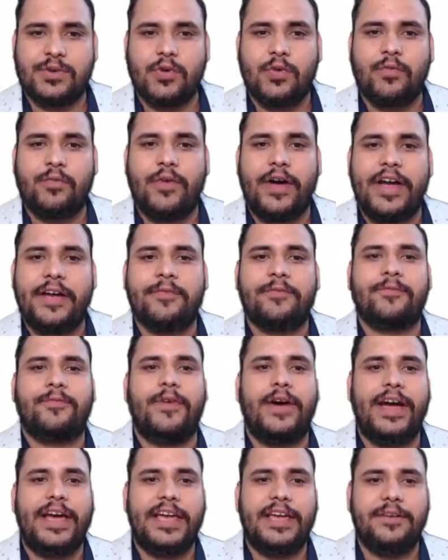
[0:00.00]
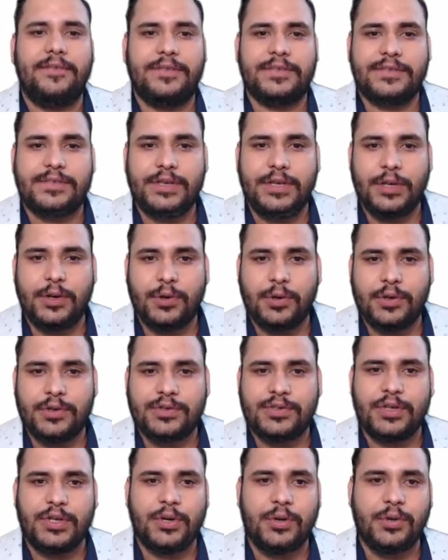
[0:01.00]

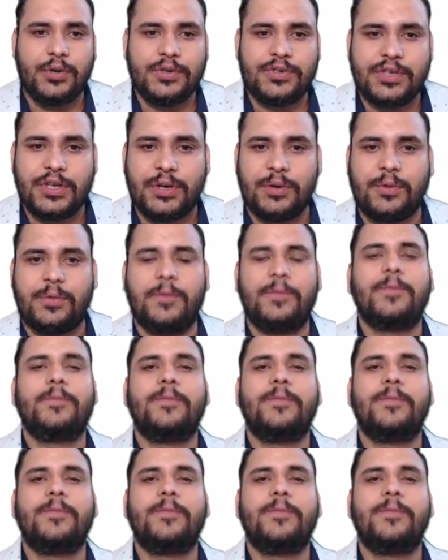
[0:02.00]
255000.